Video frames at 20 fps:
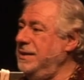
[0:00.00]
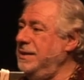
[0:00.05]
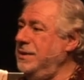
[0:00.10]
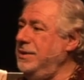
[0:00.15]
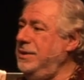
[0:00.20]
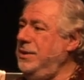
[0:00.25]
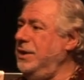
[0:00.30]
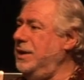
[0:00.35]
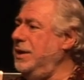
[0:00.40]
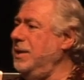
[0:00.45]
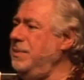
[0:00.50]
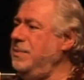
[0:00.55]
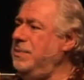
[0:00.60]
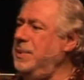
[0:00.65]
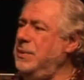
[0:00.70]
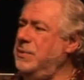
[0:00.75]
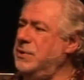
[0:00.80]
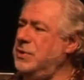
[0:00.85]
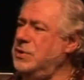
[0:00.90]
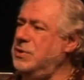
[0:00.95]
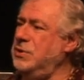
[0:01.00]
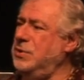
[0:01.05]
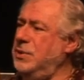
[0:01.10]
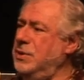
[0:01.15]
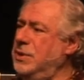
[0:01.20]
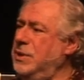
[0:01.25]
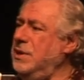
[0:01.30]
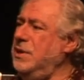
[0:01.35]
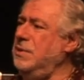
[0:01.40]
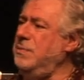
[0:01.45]
you can be
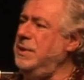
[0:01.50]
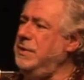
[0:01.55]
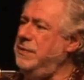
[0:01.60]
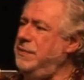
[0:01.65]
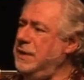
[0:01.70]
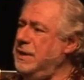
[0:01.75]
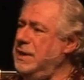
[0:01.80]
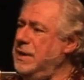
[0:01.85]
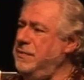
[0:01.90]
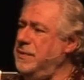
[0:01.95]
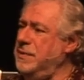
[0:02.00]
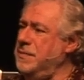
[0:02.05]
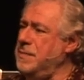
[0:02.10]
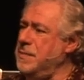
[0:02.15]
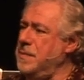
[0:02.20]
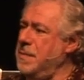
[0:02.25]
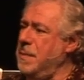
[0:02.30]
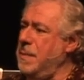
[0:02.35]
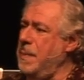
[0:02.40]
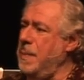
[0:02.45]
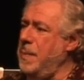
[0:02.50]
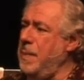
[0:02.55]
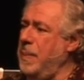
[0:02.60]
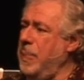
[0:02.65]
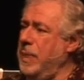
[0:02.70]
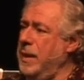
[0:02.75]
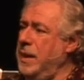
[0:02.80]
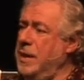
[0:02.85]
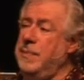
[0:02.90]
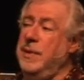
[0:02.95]
restored, you can be forgiven.
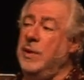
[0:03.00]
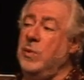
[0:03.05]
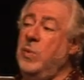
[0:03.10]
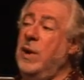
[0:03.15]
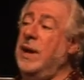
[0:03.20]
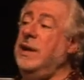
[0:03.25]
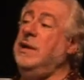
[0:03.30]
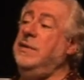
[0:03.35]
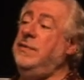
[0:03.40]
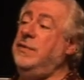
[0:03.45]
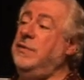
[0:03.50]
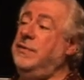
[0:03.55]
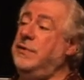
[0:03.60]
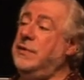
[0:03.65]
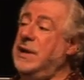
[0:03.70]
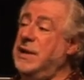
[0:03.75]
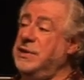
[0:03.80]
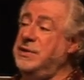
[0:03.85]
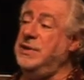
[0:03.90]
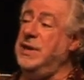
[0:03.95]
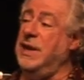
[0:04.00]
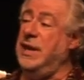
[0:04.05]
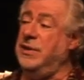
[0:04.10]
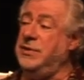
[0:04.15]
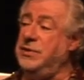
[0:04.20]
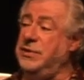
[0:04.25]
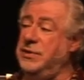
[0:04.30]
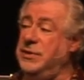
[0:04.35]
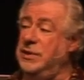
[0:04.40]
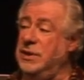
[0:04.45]
It'd be wonderful for us now
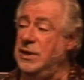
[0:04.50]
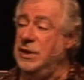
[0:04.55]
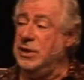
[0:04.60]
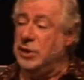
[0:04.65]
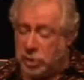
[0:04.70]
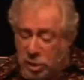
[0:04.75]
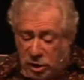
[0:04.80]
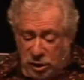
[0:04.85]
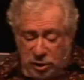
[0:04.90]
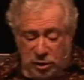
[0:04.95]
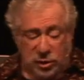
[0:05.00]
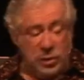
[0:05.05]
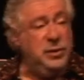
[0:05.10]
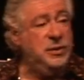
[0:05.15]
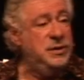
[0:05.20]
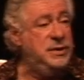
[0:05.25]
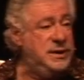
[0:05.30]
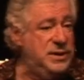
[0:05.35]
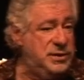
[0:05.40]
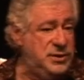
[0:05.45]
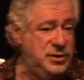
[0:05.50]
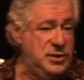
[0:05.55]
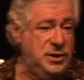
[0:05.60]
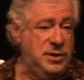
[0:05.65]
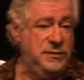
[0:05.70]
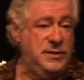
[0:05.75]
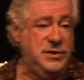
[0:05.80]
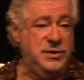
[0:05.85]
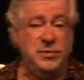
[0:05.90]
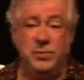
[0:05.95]
to conclude this
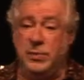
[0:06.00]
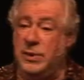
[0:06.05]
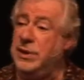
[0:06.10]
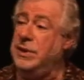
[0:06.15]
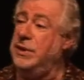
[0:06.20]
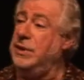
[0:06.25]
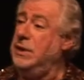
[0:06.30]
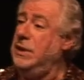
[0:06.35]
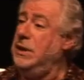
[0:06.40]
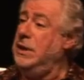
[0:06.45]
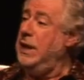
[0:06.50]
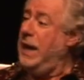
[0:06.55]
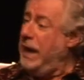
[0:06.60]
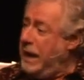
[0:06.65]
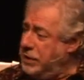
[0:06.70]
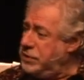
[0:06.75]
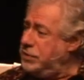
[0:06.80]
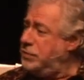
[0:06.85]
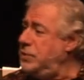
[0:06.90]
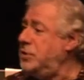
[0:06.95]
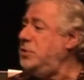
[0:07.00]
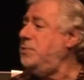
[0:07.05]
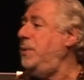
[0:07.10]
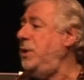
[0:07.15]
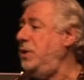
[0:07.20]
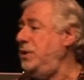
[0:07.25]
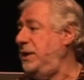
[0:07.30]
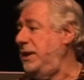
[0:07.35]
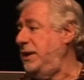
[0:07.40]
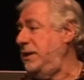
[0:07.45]
service with us
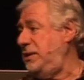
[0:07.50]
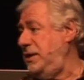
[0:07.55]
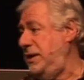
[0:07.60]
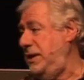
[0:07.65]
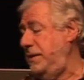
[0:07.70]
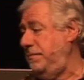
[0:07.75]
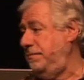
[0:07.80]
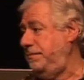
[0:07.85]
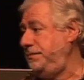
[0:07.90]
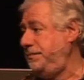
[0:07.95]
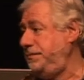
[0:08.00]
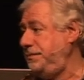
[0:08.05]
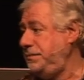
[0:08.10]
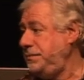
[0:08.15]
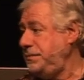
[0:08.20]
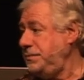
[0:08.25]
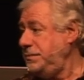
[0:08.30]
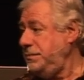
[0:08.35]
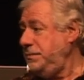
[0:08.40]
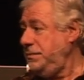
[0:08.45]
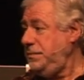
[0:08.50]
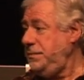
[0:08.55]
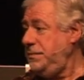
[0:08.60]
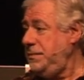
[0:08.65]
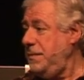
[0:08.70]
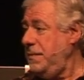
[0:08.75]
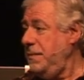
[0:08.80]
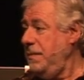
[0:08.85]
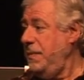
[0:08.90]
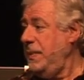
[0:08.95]
responding to Him.
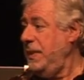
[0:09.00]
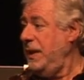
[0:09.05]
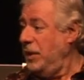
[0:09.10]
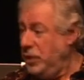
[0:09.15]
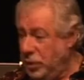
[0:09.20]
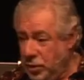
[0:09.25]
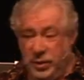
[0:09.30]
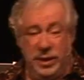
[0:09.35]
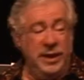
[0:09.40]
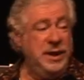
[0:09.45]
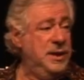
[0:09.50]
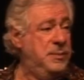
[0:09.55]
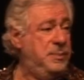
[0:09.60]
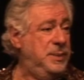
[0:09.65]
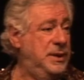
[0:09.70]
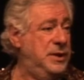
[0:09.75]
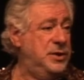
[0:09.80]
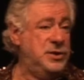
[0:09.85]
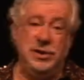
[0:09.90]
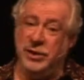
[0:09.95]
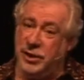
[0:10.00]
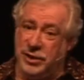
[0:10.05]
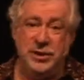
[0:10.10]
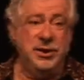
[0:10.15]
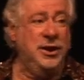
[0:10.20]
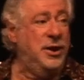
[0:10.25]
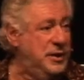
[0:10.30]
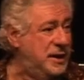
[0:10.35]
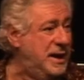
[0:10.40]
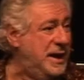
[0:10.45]
You're here because you're not a
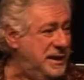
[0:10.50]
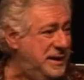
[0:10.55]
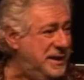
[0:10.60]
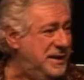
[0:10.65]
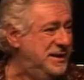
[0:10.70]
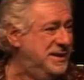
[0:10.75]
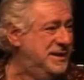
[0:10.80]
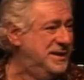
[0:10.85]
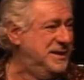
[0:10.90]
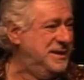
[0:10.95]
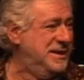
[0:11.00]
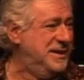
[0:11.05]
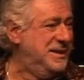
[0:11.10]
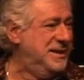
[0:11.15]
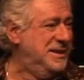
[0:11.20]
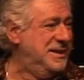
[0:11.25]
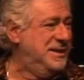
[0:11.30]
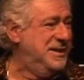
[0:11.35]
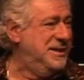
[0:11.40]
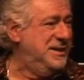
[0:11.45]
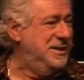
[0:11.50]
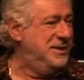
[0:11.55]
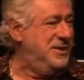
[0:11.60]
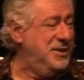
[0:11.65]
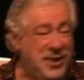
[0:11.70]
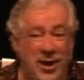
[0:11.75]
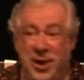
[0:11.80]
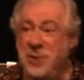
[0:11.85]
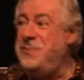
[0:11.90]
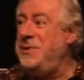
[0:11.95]
God hater,
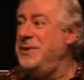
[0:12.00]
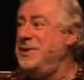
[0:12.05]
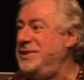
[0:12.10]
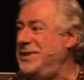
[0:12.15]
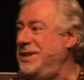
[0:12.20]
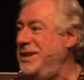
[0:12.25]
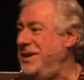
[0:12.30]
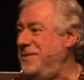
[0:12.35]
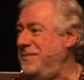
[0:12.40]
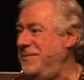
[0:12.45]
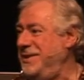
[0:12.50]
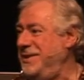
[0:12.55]
you're open to Him.